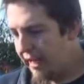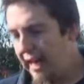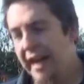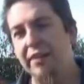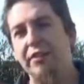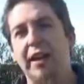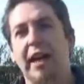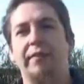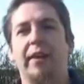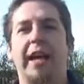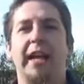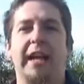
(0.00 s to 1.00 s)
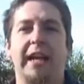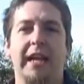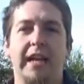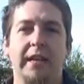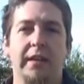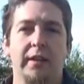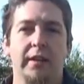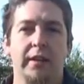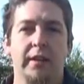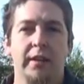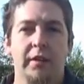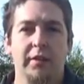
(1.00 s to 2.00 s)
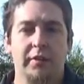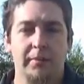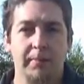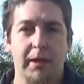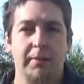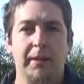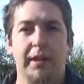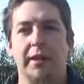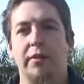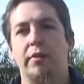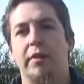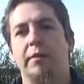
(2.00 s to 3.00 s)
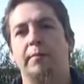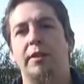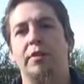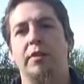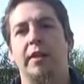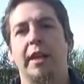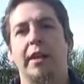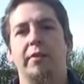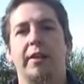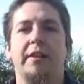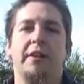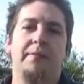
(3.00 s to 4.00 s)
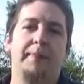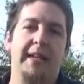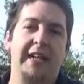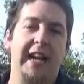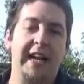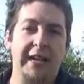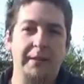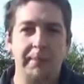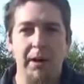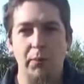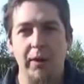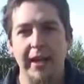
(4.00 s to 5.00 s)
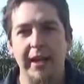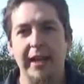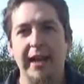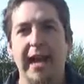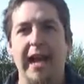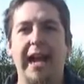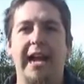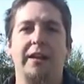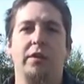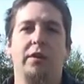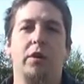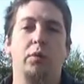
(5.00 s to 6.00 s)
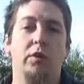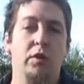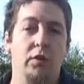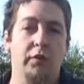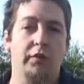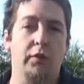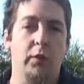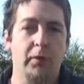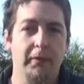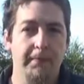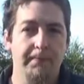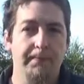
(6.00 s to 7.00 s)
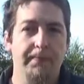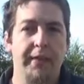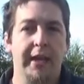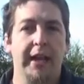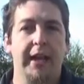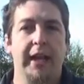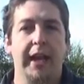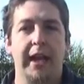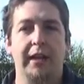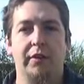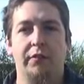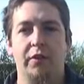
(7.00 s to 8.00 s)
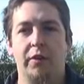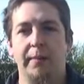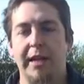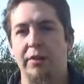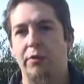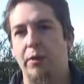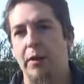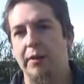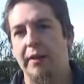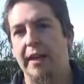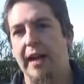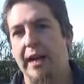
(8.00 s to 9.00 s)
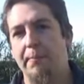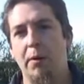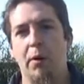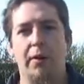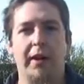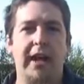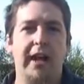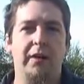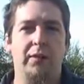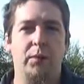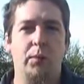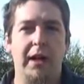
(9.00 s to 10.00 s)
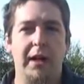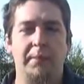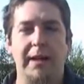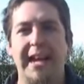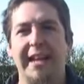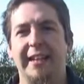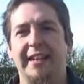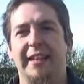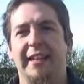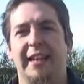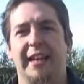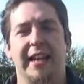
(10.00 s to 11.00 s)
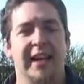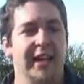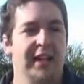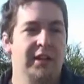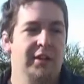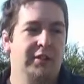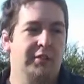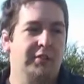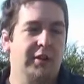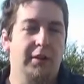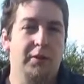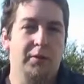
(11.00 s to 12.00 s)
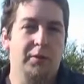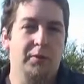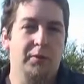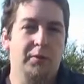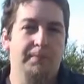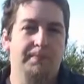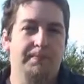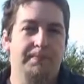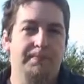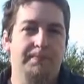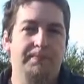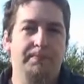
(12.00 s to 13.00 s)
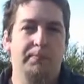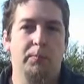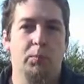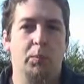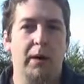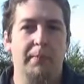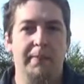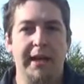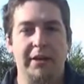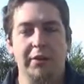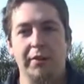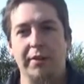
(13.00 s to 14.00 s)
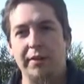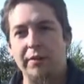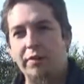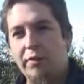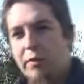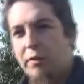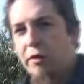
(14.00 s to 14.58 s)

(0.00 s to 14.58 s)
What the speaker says: actually, I've had a small block and transmission laying around that's been kind of in my way. I had no use for, and it's from a truck that I parted out a while back. So what better than to